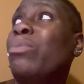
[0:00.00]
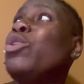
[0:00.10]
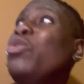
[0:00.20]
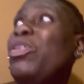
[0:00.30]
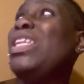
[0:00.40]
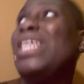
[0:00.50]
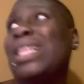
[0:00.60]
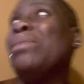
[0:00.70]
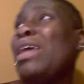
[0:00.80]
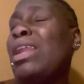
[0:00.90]
When you fully get
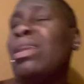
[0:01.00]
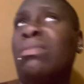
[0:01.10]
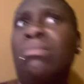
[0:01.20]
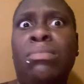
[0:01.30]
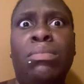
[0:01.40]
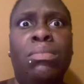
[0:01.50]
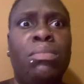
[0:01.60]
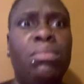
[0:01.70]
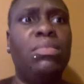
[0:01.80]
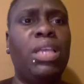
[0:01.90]
the money.
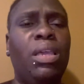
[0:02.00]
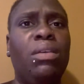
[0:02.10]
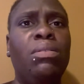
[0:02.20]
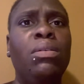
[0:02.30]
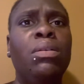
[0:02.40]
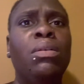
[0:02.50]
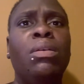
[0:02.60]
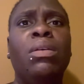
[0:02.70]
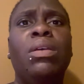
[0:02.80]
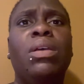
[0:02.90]
The hell?
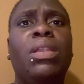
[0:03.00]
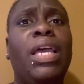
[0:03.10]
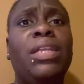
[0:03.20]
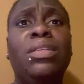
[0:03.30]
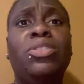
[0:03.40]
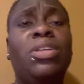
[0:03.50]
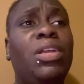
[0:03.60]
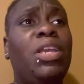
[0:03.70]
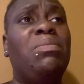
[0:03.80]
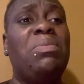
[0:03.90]
Like, do you try
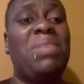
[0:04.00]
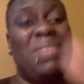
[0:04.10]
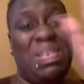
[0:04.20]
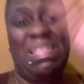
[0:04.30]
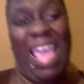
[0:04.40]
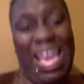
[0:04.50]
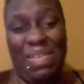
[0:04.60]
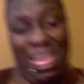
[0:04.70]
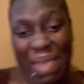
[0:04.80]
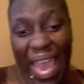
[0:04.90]
to get them? When you gonna get
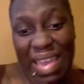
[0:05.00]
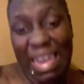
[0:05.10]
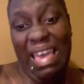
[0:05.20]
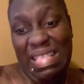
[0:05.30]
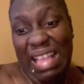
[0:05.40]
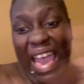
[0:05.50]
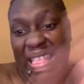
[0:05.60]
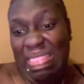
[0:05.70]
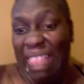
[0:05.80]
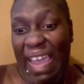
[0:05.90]

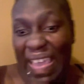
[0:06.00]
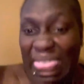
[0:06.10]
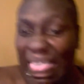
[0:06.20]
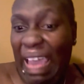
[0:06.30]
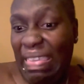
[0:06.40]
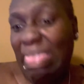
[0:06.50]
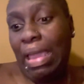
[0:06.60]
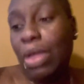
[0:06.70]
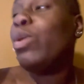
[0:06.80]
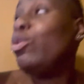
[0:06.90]
it?
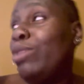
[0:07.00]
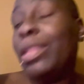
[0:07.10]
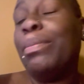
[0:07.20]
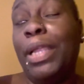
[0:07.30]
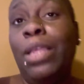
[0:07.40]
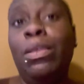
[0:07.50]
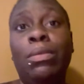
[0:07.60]
When you get the money.